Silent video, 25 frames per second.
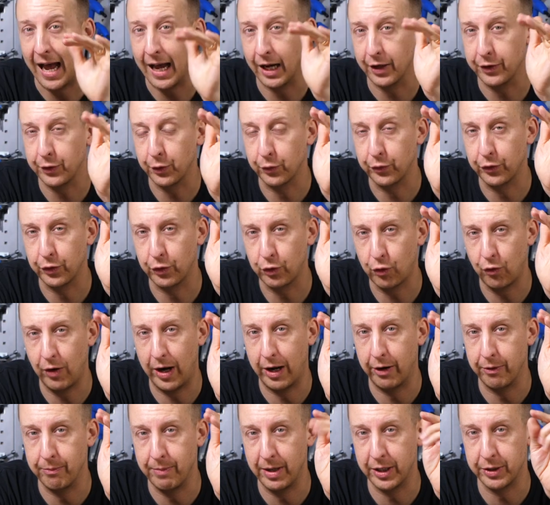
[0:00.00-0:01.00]
axle to
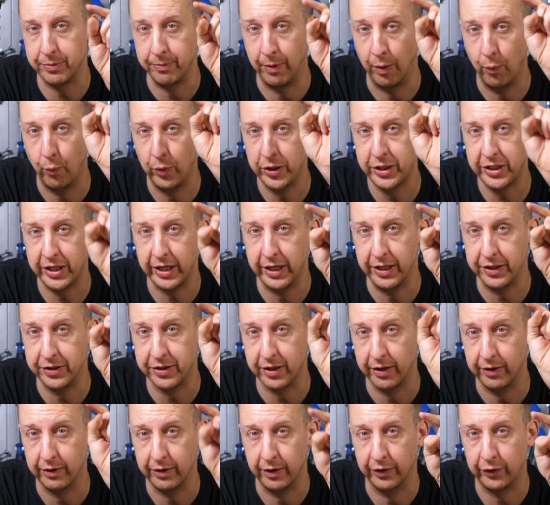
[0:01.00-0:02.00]
crown measurement, which
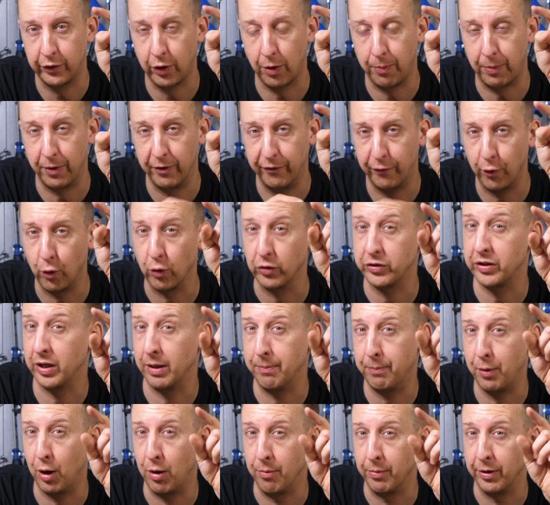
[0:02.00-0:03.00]
is the top of the fork to
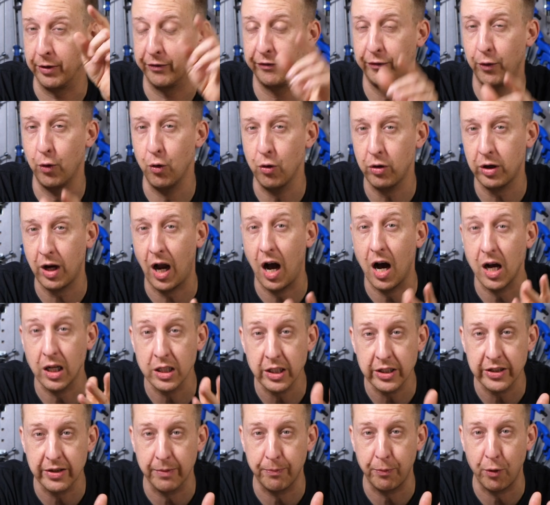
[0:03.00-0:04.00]
the bottom of the fork,
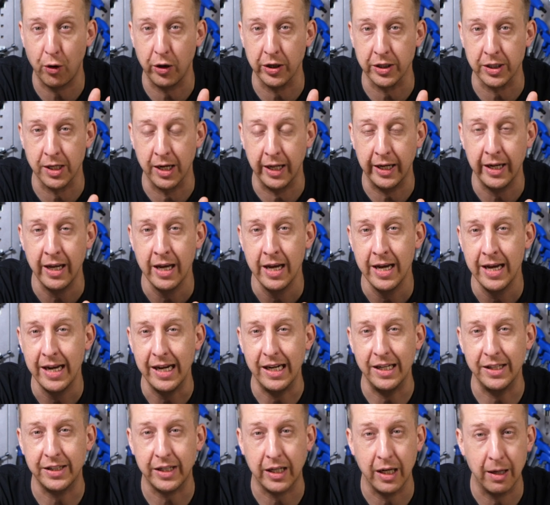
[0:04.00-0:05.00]
unsurprisingly,
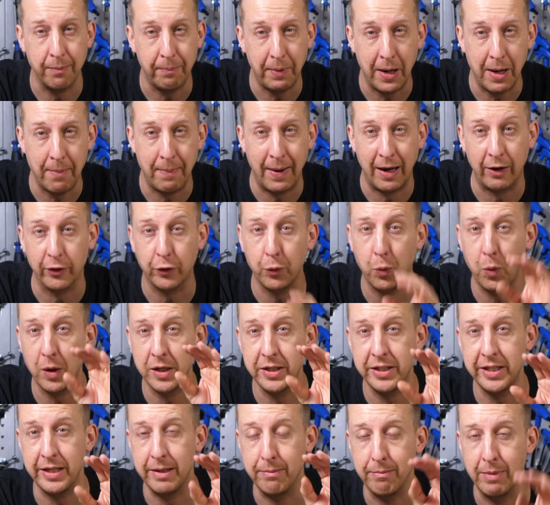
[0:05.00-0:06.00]
is going to be about
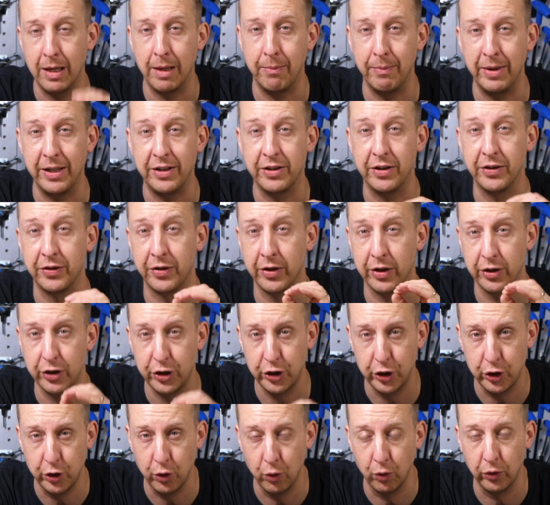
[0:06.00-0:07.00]
twenty millimeters
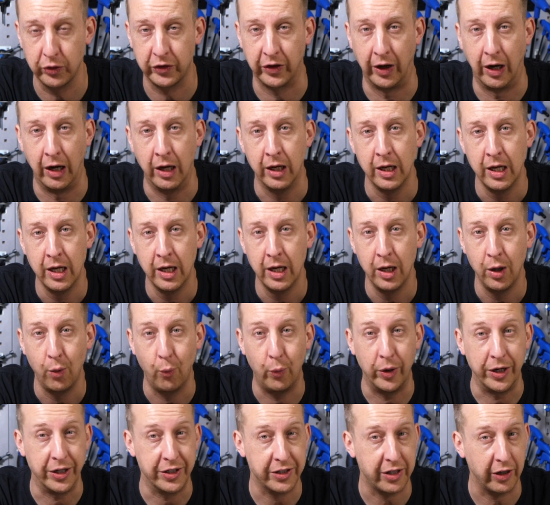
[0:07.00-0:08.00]
shorter,
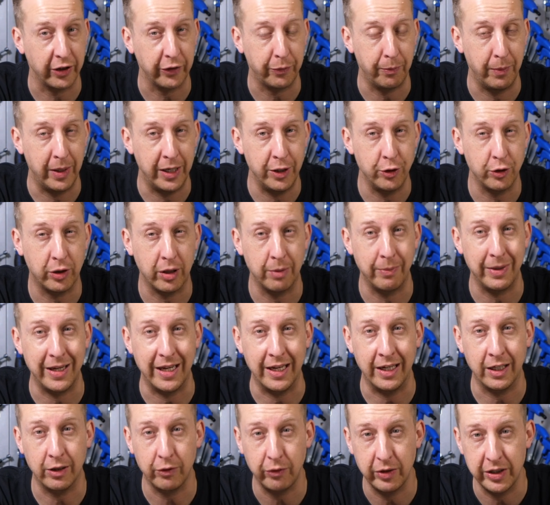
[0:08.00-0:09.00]
which does mean you're going to
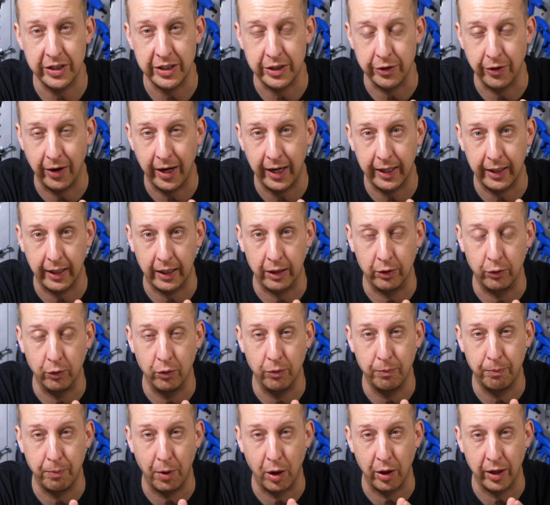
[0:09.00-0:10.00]
be increasing your head
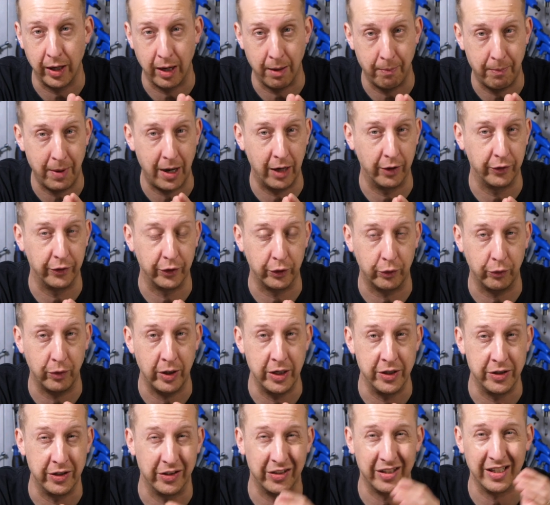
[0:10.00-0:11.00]
angle by about a
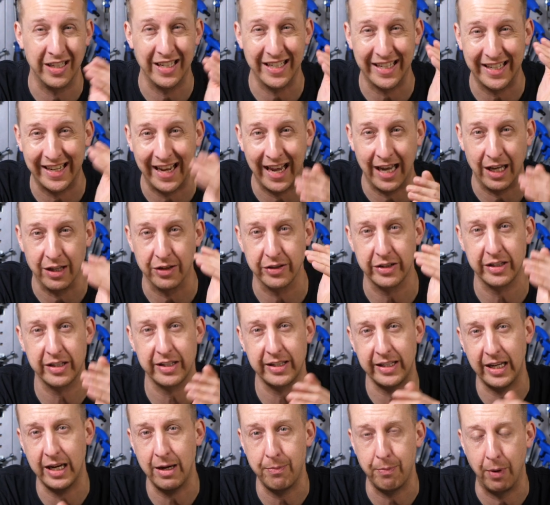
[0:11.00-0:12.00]
degree, so it's going to get
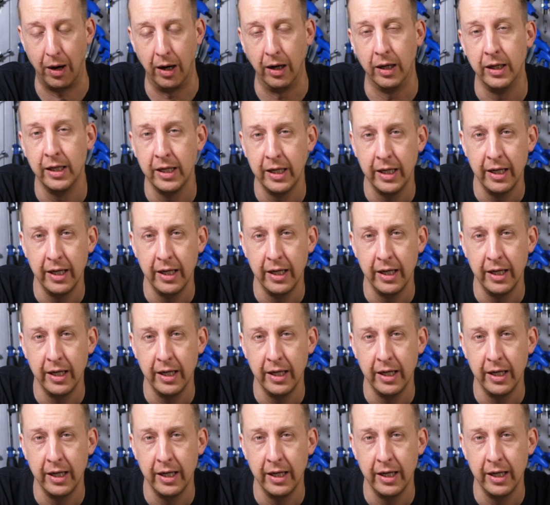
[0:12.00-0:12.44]
steeper.